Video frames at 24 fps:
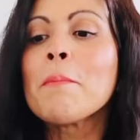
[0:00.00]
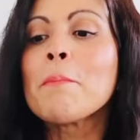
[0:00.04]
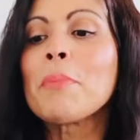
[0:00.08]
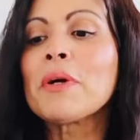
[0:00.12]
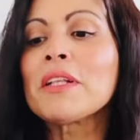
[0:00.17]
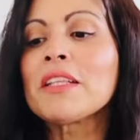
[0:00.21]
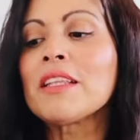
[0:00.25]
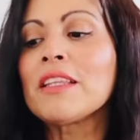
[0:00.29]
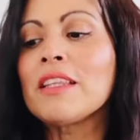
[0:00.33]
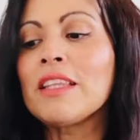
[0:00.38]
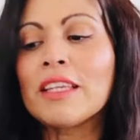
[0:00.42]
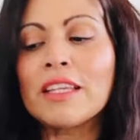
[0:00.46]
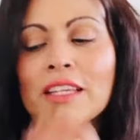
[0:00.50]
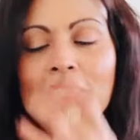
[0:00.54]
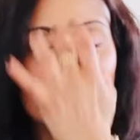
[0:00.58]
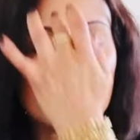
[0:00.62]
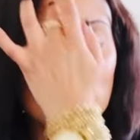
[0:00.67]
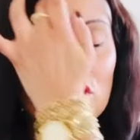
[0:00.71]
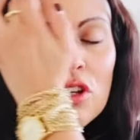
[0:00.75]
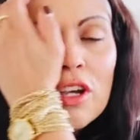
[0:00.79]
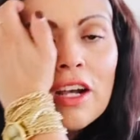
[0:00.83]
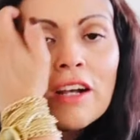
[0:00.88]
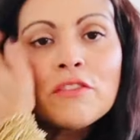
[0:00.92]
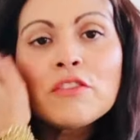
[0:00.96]
But the thing
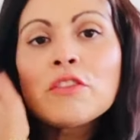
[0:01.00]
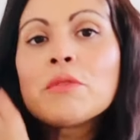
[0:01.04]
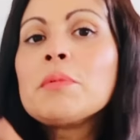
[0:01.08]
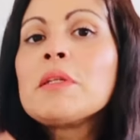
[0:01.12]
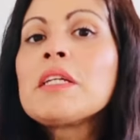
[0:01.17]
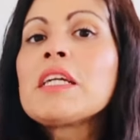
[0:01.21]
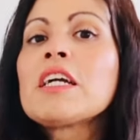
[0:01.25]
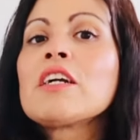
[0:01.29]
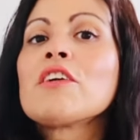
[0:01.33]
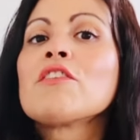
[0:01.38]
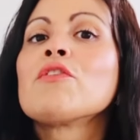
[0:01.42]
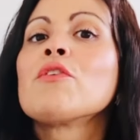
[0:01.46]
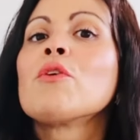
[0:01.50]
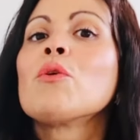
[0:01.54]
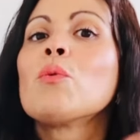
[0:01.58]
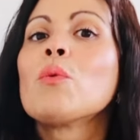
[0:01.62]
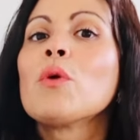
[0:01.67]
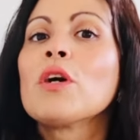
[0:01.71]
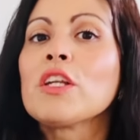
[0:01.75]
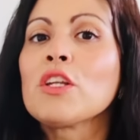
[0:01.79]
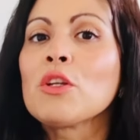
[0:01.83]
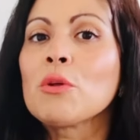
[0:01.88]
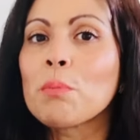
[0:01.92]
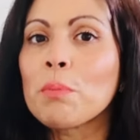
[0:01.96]
is, you have to be careful
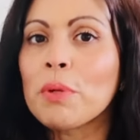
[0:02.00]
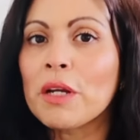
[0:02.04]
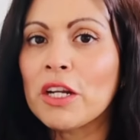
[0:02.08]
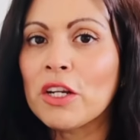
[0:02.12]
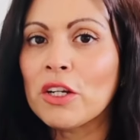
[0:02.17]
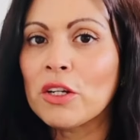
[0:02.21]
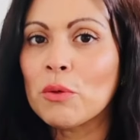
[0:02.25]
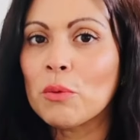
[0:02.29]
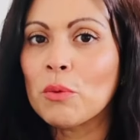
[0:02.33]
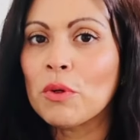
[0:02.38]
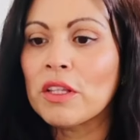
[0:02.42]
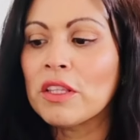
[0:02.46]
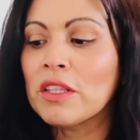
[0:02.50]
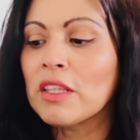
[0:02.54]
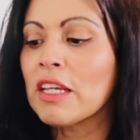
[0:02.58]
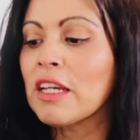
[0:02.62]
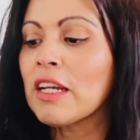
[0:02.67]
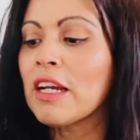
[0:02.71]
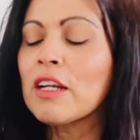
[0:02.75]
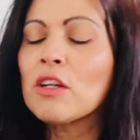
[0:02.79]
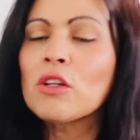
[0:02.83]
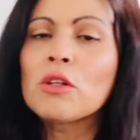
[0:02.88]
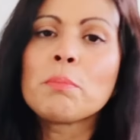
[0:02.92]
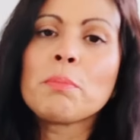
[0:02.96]
what you pair it with. Like,
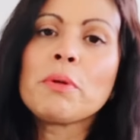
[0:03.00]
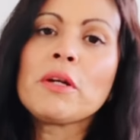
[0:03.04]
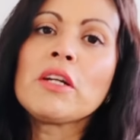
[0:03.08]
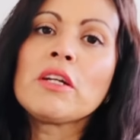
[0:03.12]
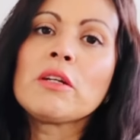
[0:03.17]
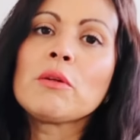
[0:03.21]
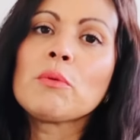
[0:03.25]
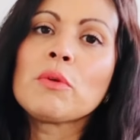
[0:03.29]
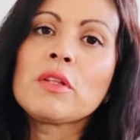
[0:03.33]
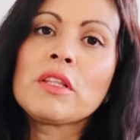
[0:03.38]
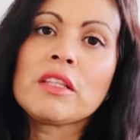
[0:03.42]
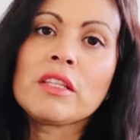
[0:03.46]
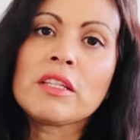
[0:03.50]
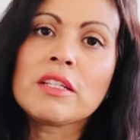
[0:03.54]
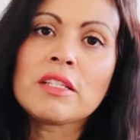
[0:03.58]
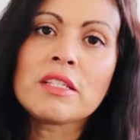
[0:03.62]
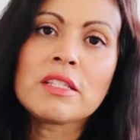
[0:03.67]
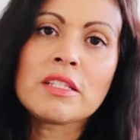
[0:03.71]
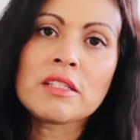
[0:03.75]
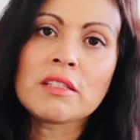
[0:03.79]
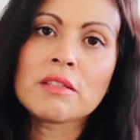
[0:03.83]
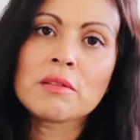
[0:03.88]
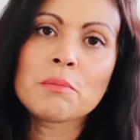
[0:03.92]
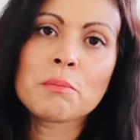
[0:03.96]
I could pair it with
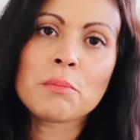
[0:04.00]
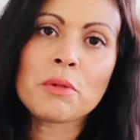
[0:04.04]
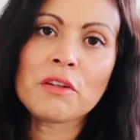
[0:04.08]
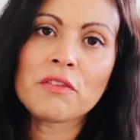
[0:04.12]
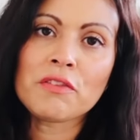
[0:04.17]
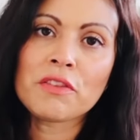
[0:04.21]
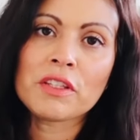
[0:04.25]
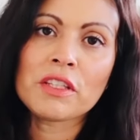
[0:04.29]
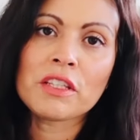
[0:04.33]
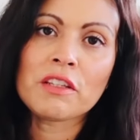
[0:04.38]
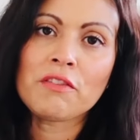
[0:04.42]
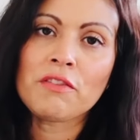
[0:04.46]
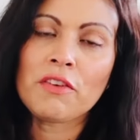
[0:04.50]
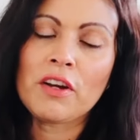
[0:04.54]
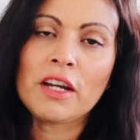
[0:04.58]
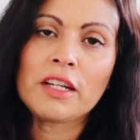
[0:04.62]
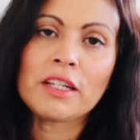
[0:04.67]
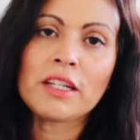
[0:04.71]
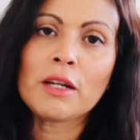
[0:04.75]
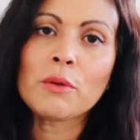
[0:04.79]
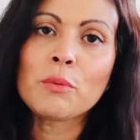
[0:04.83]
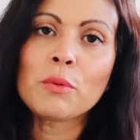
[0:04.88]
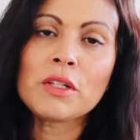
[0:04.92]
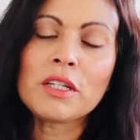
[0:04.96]
this perfectly
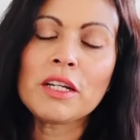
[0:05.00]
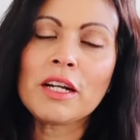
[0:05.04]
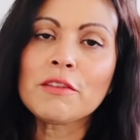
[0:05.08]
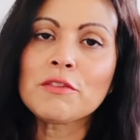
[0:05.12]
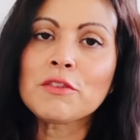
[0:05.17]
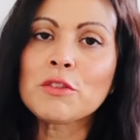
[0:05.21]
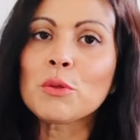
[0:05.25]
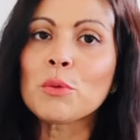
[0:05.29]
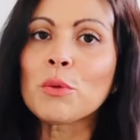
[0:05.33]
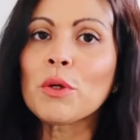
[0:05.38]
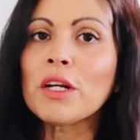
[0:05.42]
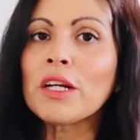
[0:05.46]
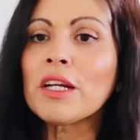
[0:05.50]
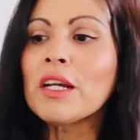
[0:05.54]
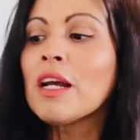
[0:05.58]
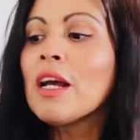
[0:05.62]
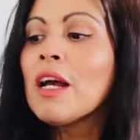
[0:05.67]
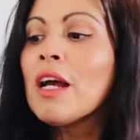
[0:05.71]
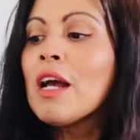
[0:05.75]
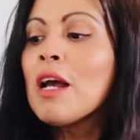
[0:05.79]
fine. I wouldn't have to worry.